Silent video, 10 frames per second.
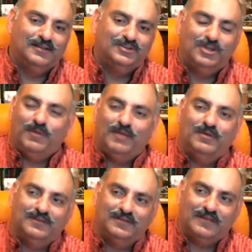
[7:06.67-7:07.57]
shipping
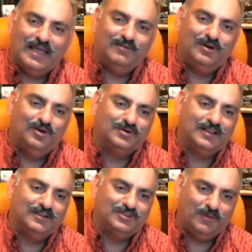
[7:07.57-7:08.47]
business, I haven't looked
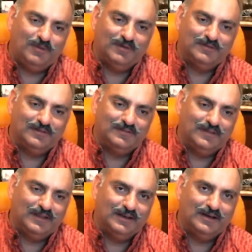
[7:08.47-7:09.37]
at the shipping business
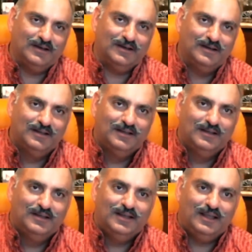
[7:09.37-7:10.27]
in a
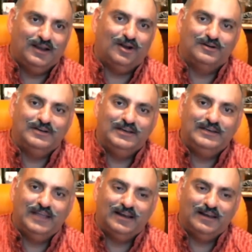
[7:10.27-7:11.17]
lot of
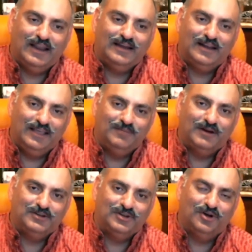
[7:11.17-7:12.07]
detail lately,
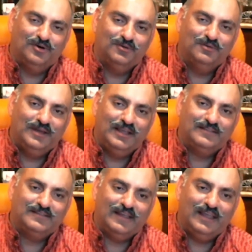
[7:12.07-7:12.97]
but
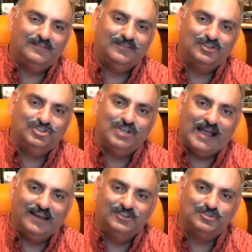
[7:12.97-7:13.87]
it's a
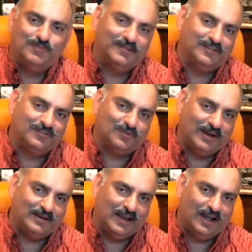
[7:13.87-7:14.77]
challenged business
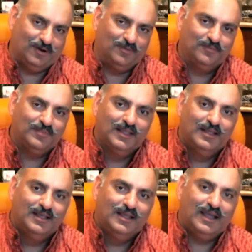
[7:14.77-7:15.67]
right now.
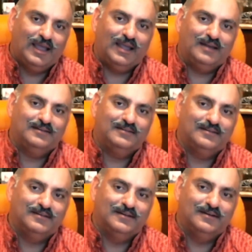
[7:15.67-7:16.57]
And
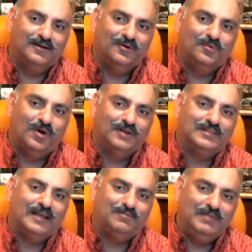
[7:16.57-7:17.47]
what
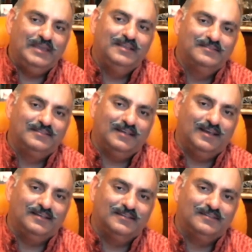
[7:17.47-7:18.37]
that means
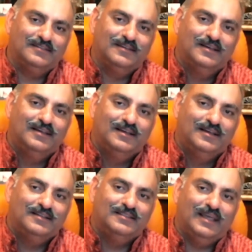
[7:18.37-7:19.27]
is
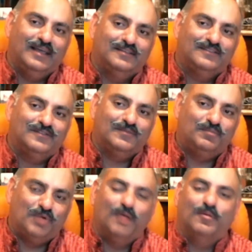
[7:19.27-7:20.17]
there's
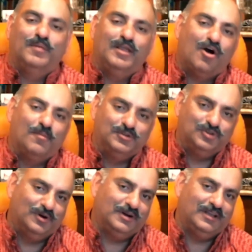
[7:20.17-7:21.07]
probably
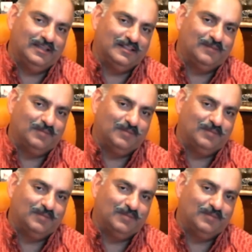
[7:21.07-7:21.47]
opportunity in that